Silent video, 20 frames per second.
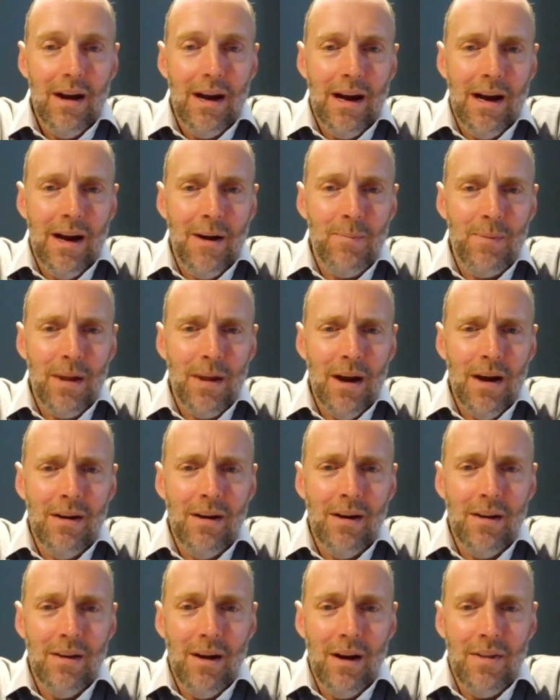Um, and
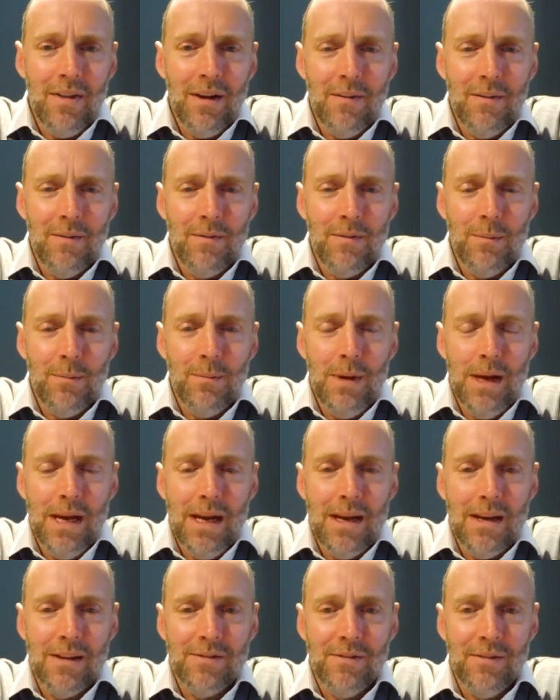I, I think for me,
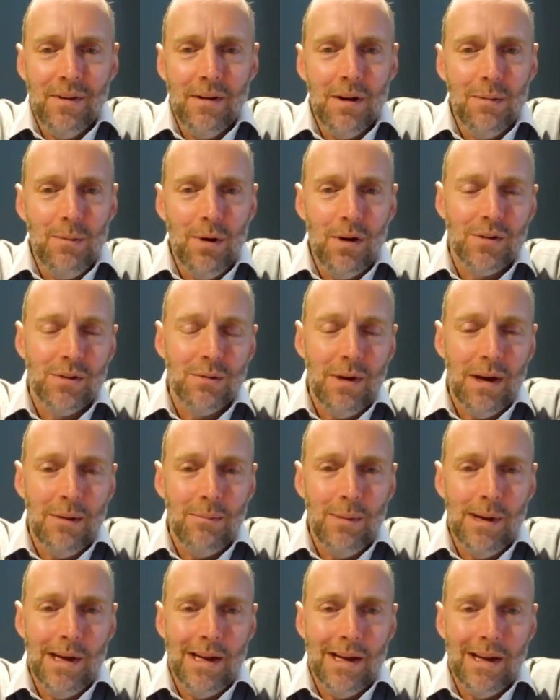it's very much around
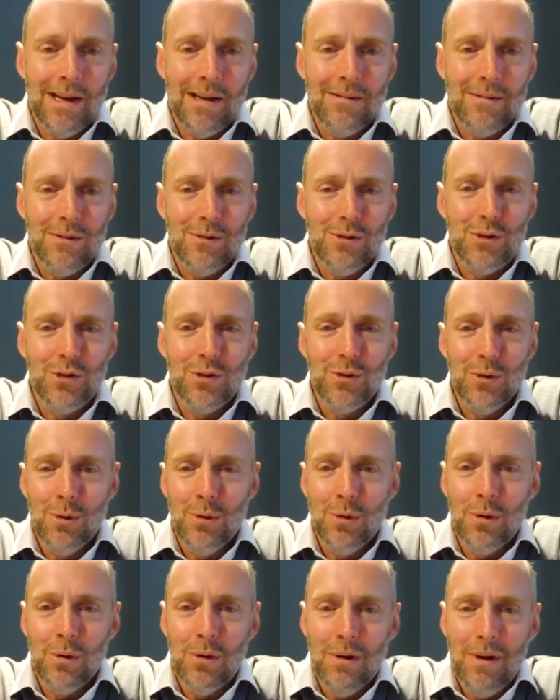making
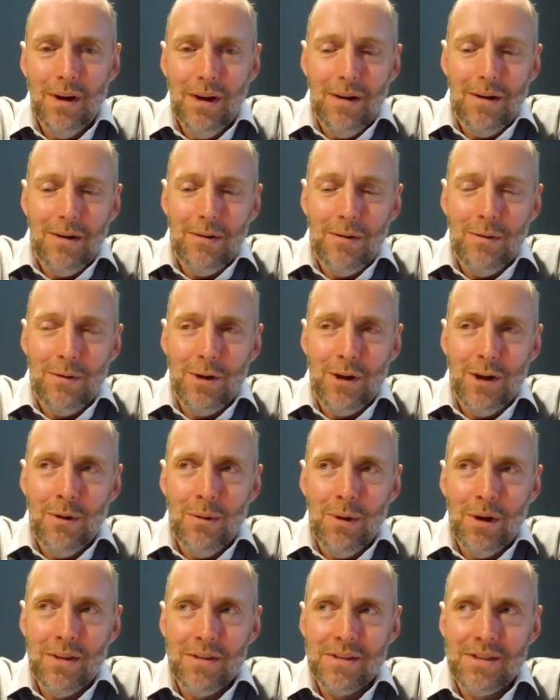sure that you
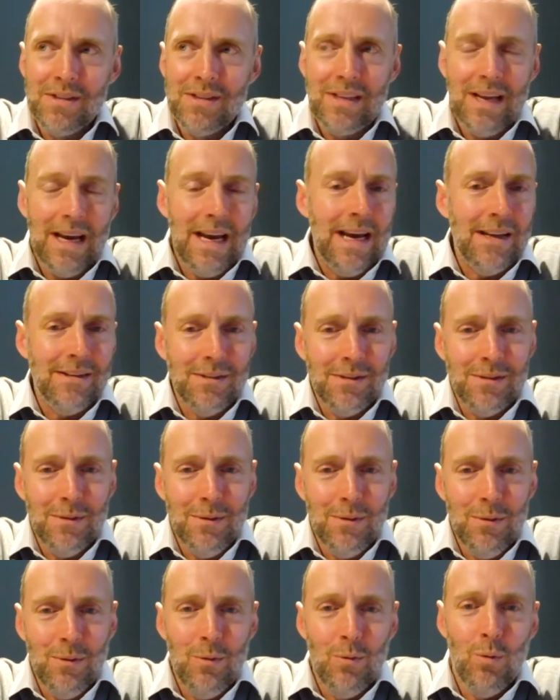understand
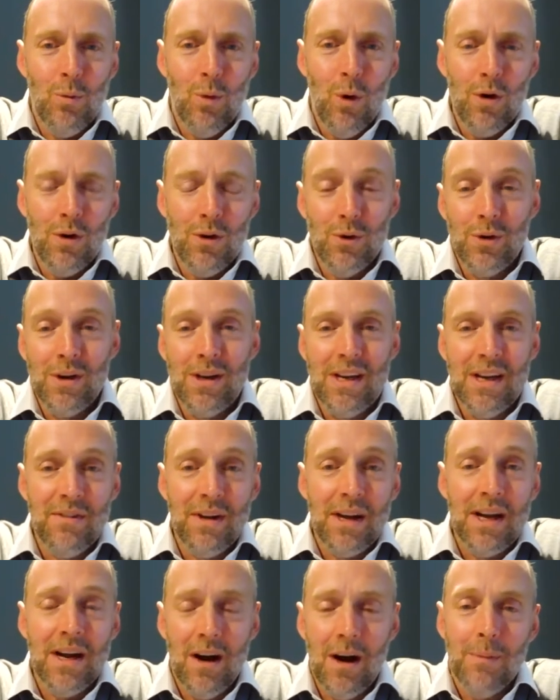what you're
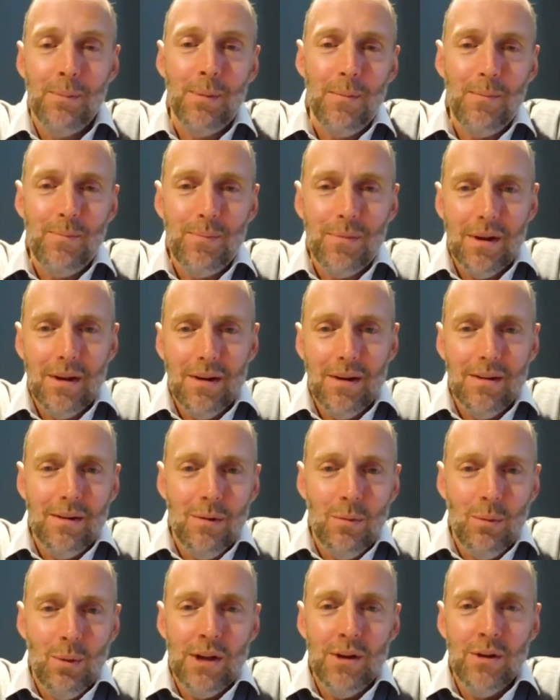giving up
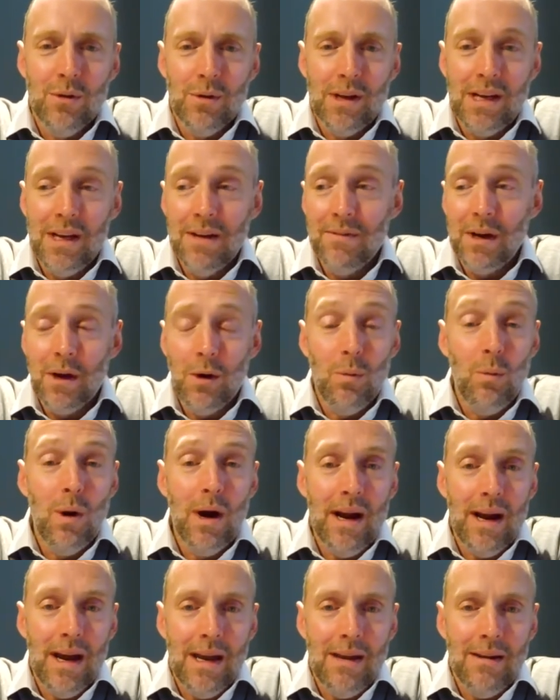when you're giving
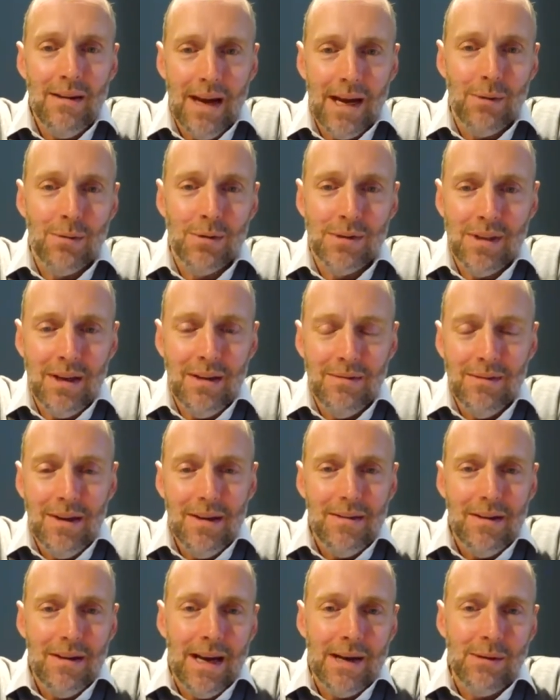away equity.
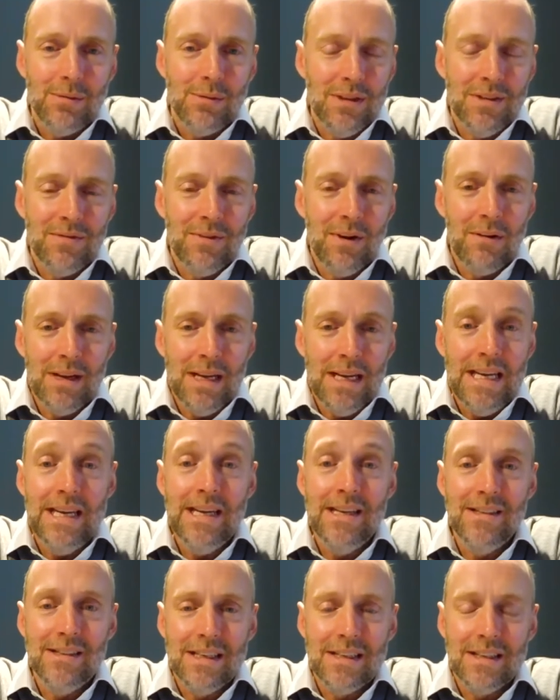Equity is very
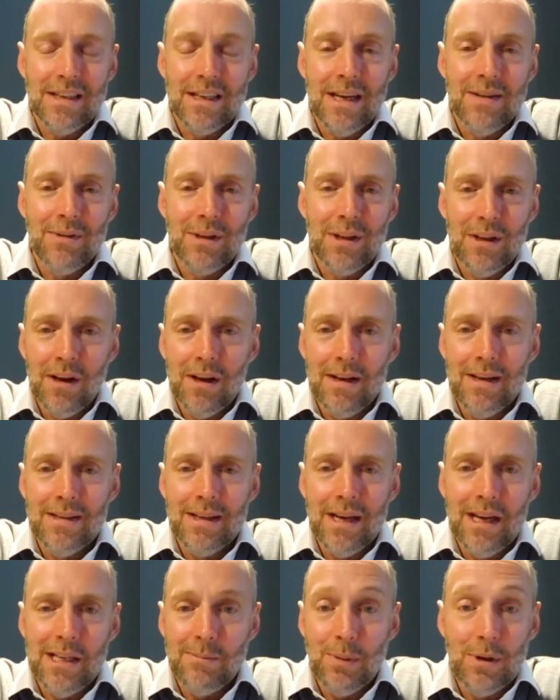easy to give in the early
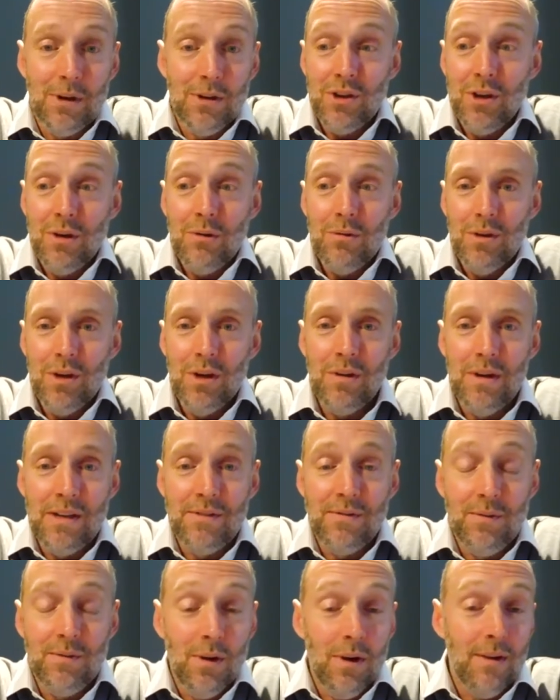days because you, you
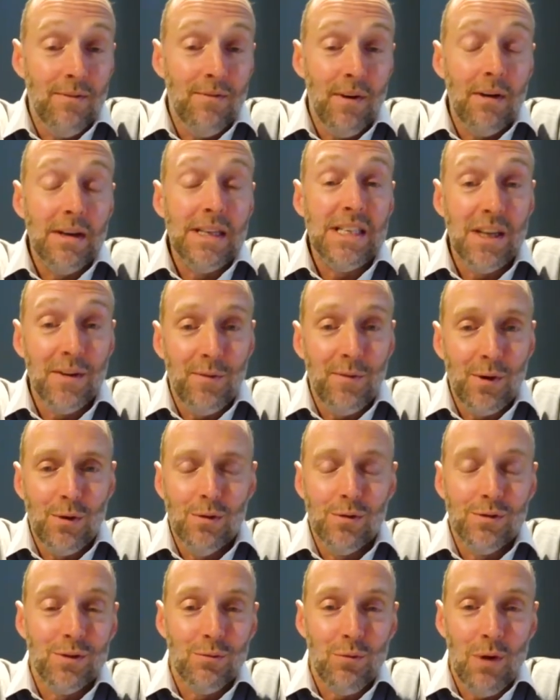it's very
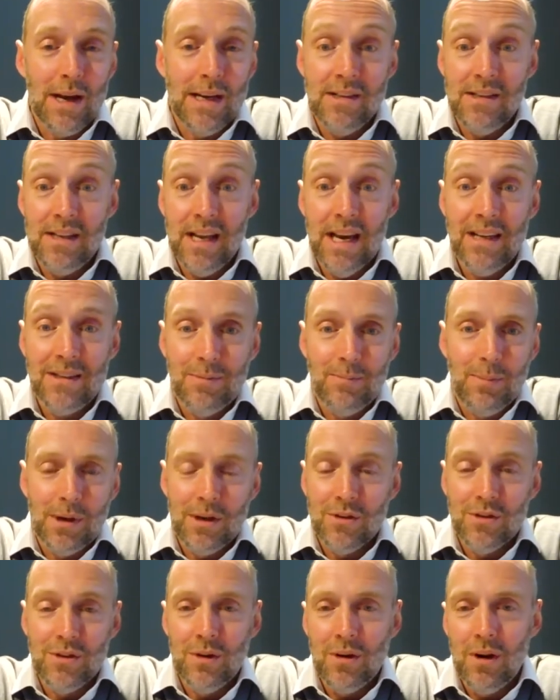difficult to raise debt
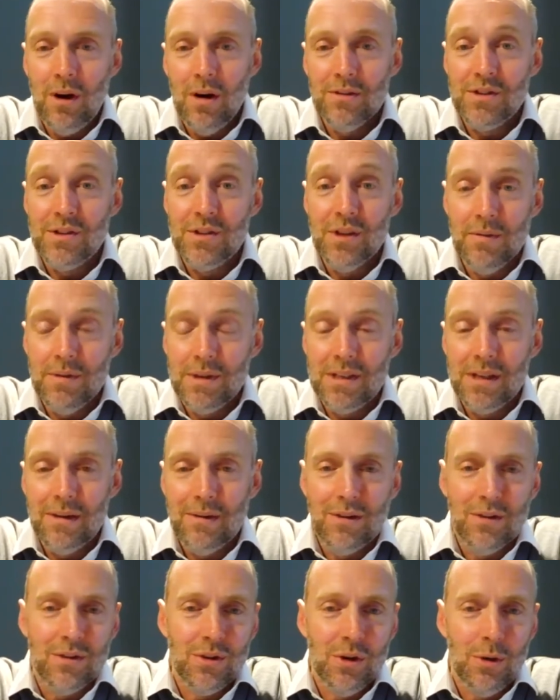because you can't service it
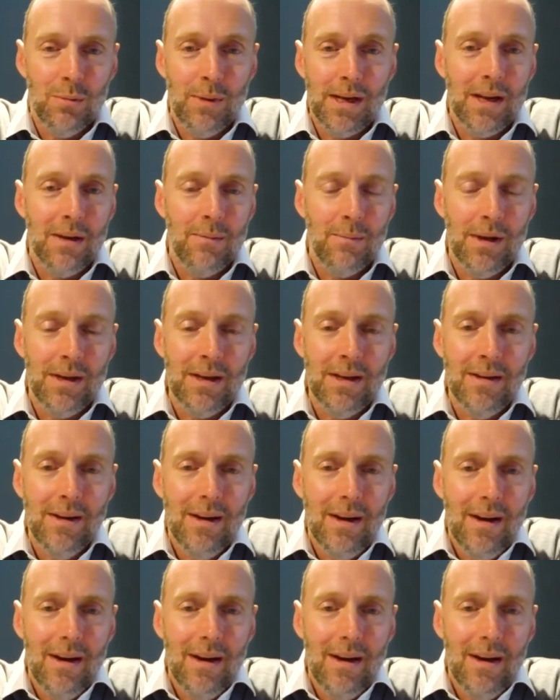because you're not making money.